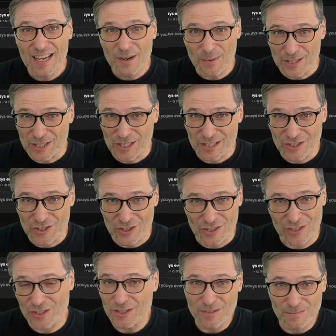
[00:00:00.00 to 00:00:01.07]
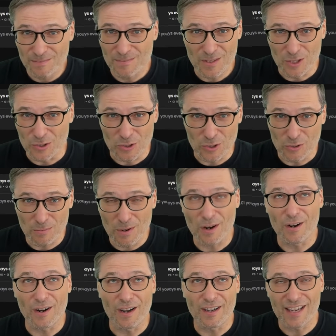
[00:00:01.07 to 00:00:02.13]
which is just YouTube
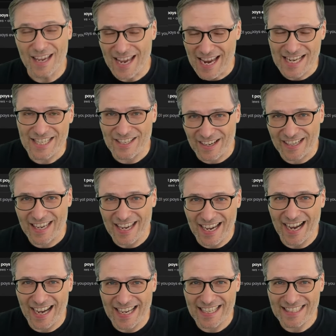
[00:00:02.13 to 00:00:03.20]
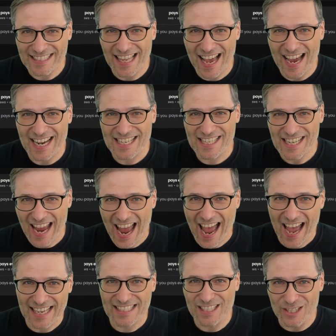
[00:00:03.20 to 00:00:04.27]
or uh, h.ki slash
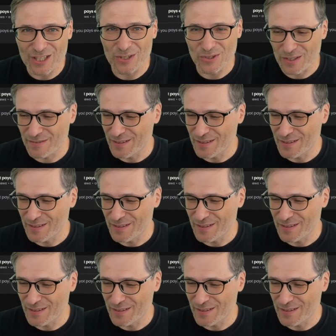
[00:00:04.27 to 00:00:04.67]
at George